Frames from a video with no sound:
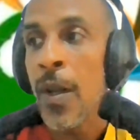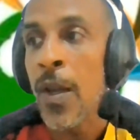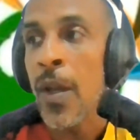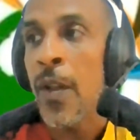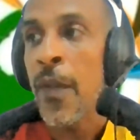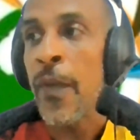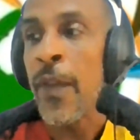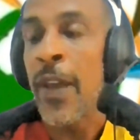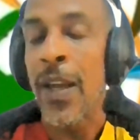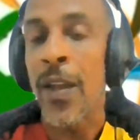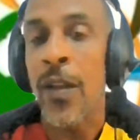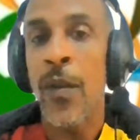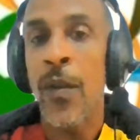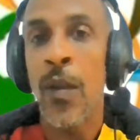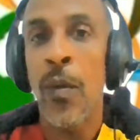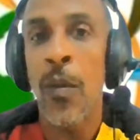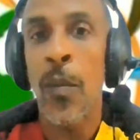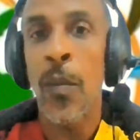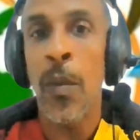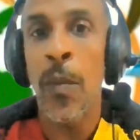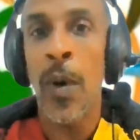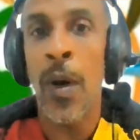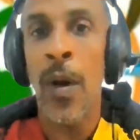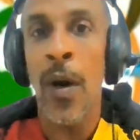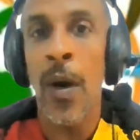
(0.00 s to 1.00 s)
that
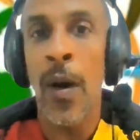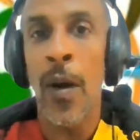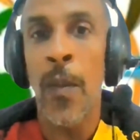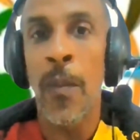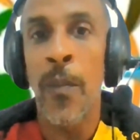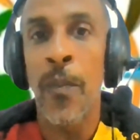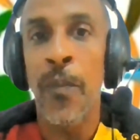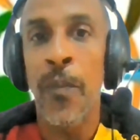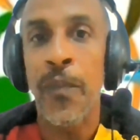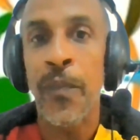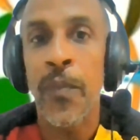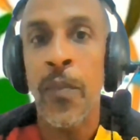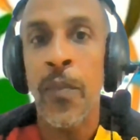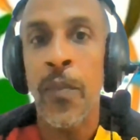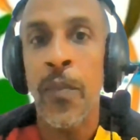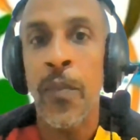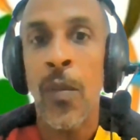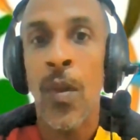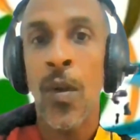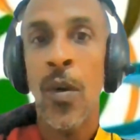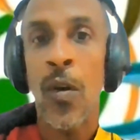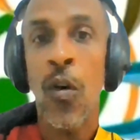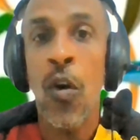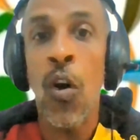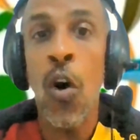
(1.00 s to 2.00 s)

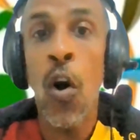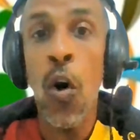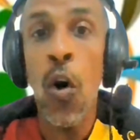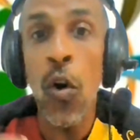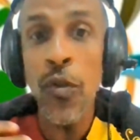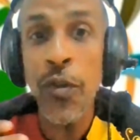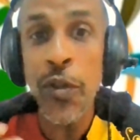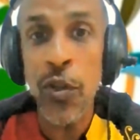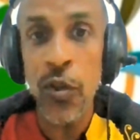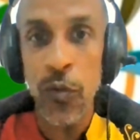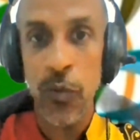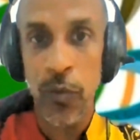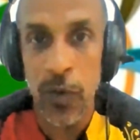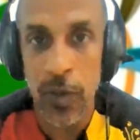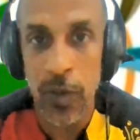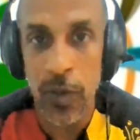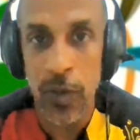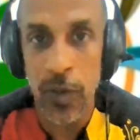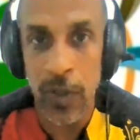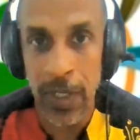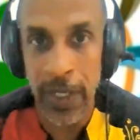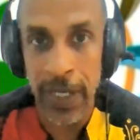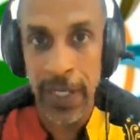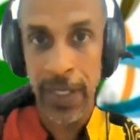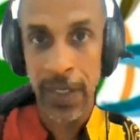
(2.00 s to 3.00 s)

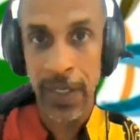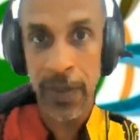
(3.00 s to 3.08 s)
culturally